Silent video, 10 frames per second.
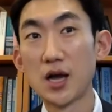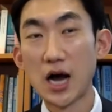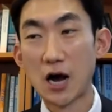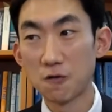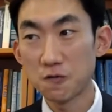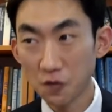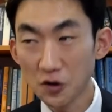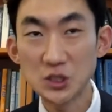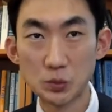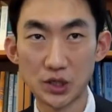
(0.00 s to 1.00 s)
Our
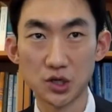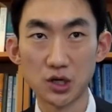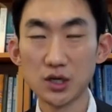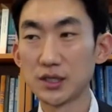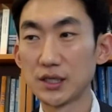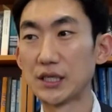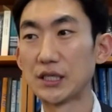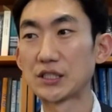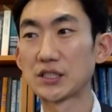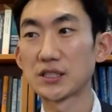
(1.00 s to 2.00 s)
first speaker
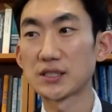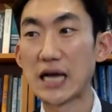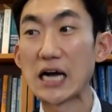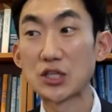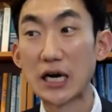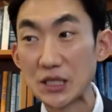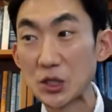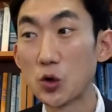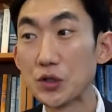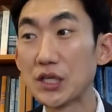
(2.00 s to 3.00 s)
is Dr.
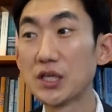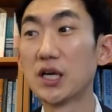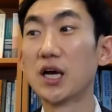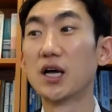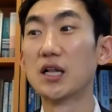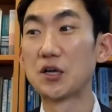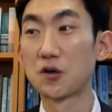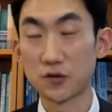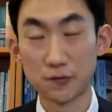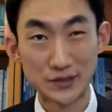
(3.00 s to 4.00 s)
Antigoni
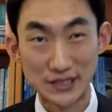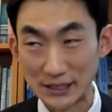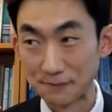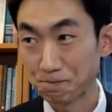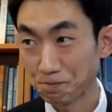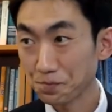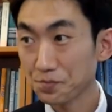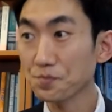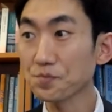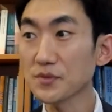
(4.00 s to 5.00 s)
Lykotrafiti.
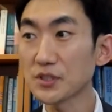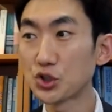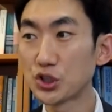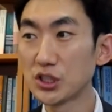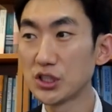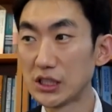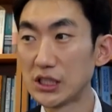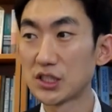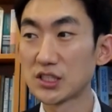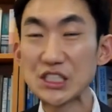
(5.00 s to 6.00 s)
She
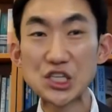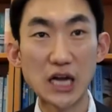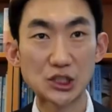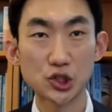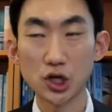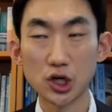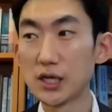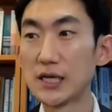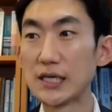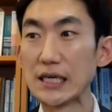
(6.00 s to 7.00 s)
is a senior lecturer
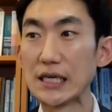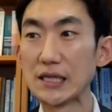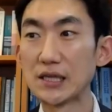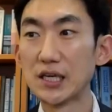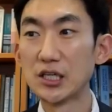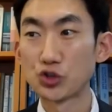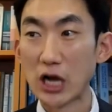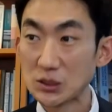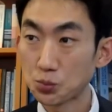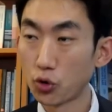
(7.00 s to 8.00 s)
in
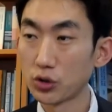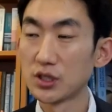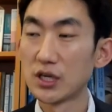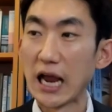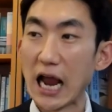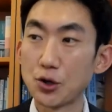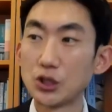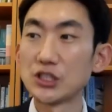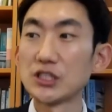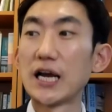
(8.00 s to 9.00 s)
transport,
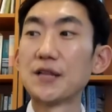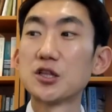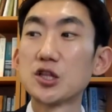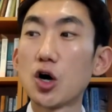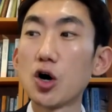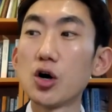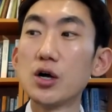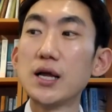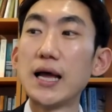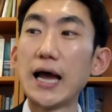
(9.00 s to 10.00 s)
energy, and law
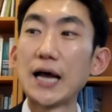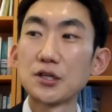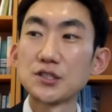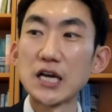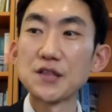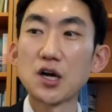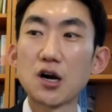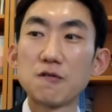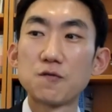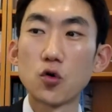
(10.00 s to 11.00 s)
at the
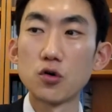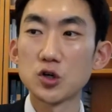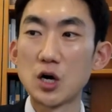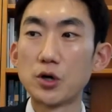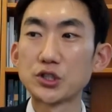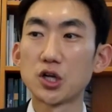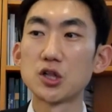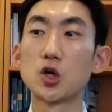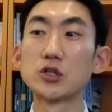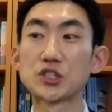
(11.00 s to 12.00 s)
Center for
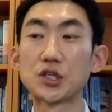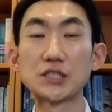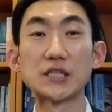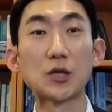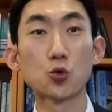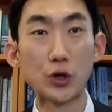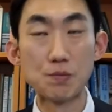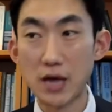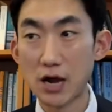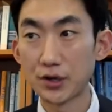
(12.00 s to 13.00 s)
Commercial Law Studies at Queen
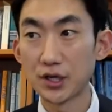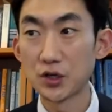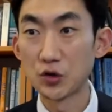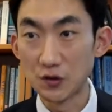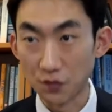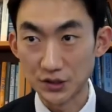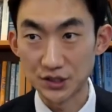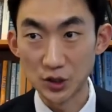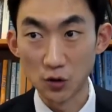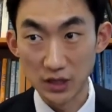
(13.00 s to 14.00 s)
Mary
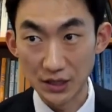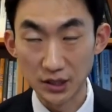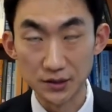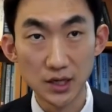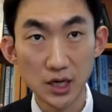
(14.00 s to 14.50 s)
University of London.